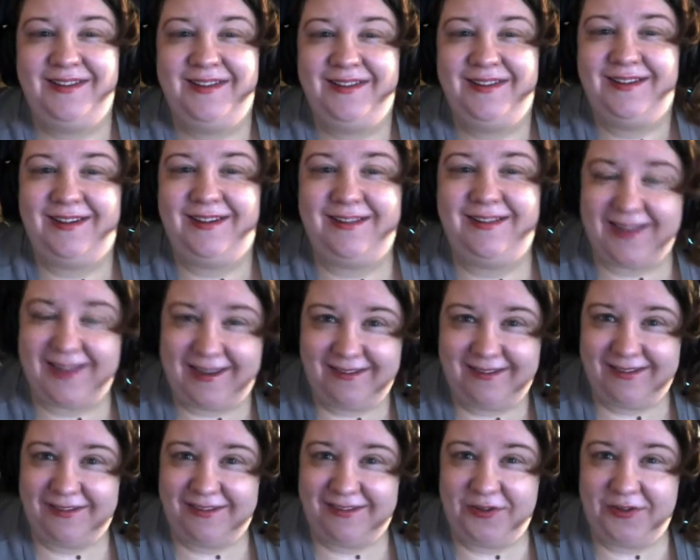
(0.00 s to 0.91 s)
It's
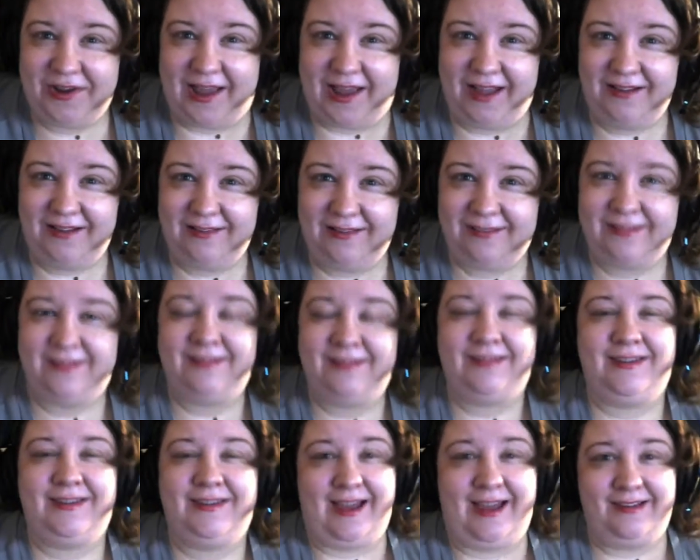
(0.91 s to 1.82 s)
Casey Forgets.
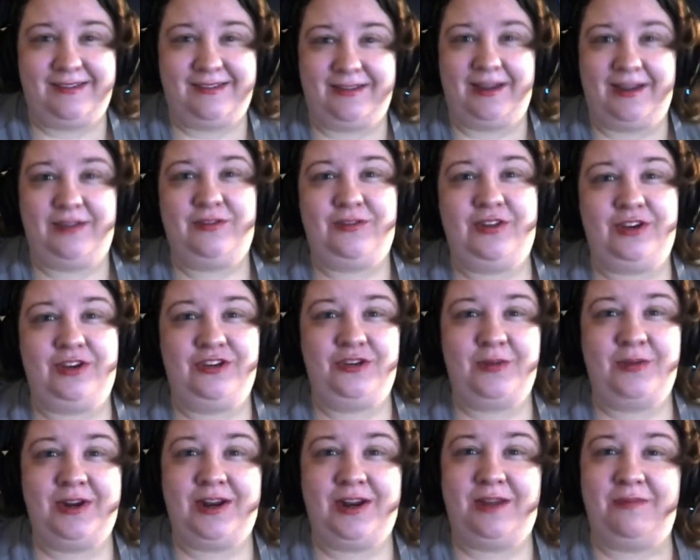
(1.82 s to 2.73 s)
Yes, I have changed
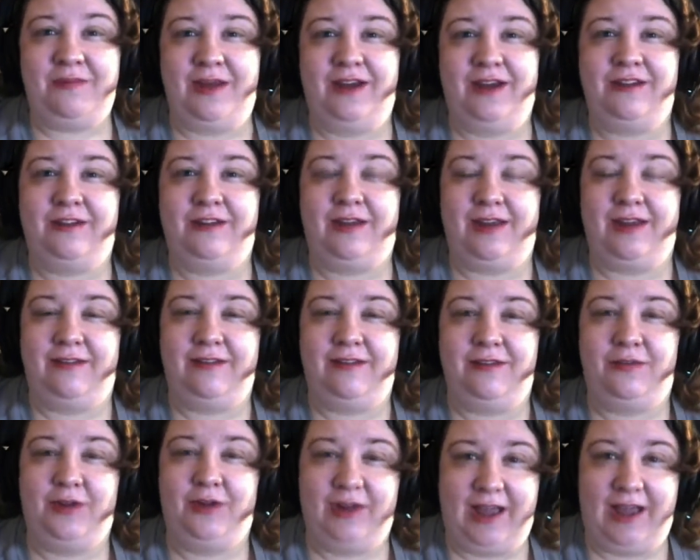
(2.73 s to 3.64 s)
my name back to Casey
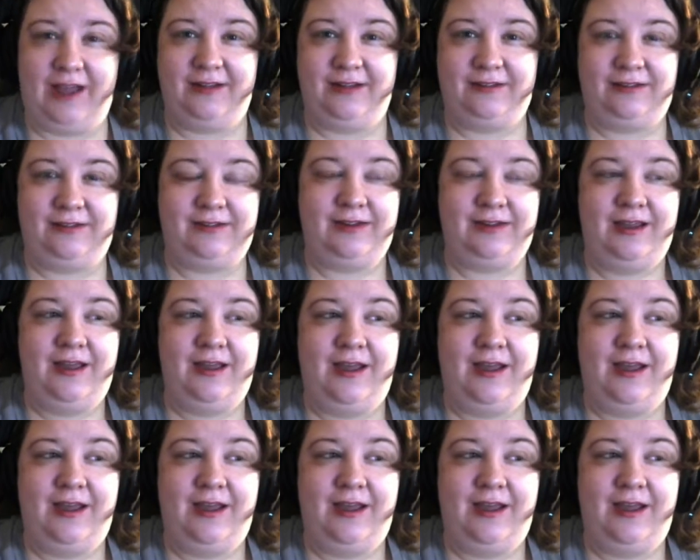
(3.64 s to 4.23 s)
Forgets.